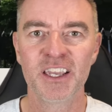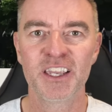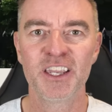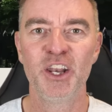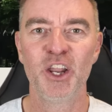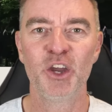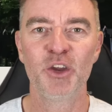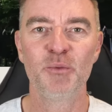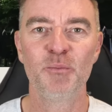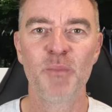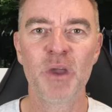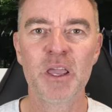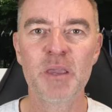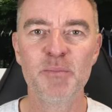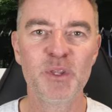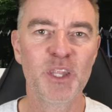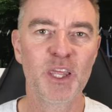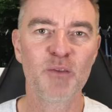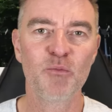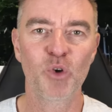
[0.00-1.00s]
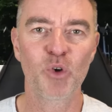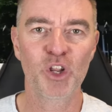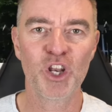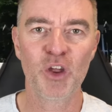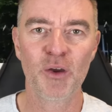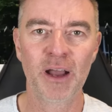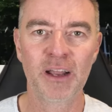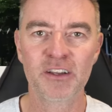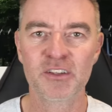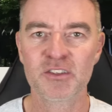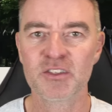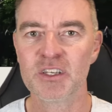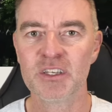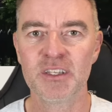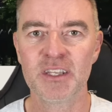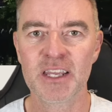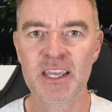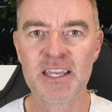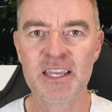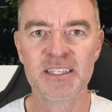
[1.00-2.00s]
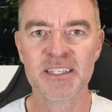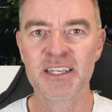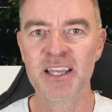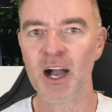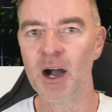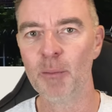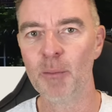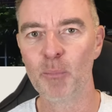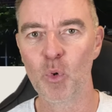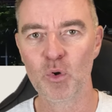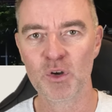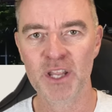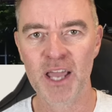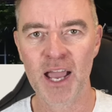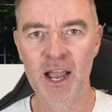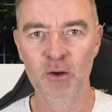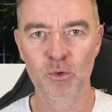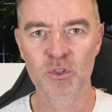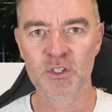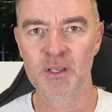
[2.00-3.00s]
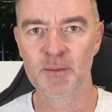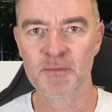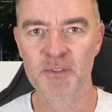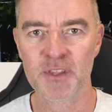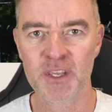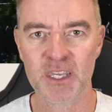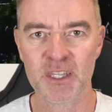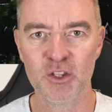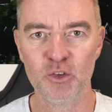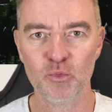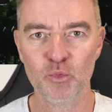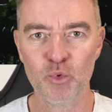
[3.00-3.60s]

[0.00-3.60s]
you know, maybe they want to know how to turn the heating up or down or something in the